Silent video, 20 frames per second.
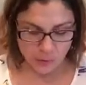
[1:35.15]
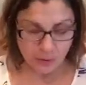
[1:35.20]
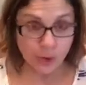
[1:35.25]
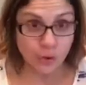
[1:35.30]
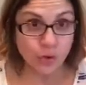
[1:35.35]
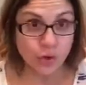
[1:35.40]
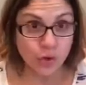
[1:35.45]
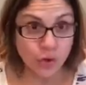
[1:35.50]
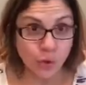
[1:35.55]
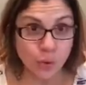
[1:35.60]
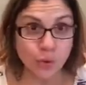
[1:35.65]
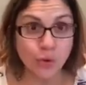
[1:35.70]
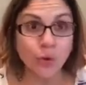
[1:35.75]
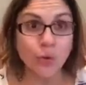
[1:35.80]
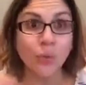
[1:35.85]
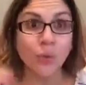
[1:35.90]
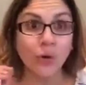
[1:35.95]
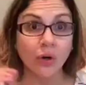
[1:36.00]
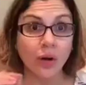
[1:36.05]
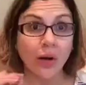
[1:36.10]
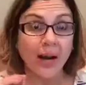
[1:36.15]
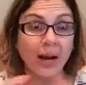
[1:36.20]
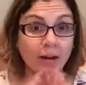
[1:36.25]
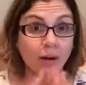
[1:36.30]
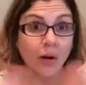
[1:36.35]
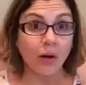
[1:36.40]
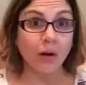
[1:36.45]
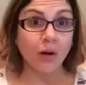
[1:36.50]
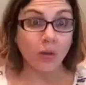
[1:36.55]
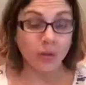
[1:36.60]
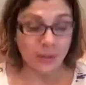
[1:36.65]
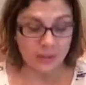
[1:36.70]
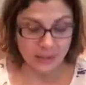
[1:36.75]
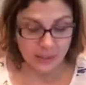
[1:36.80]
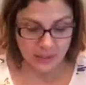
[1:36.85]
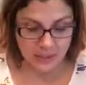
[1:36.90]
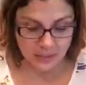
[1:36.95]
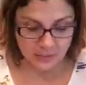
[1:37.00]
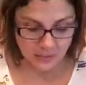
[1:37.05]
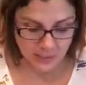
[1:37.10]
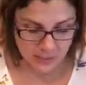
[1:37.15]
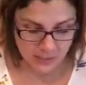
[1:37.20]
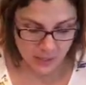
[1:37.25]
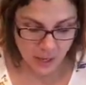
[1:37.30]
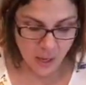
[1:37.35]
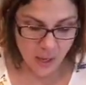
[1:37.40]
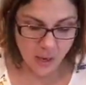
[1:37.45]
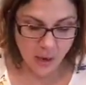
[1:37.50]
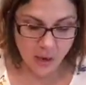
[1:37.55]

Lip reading: and I'll show you where I got all these activities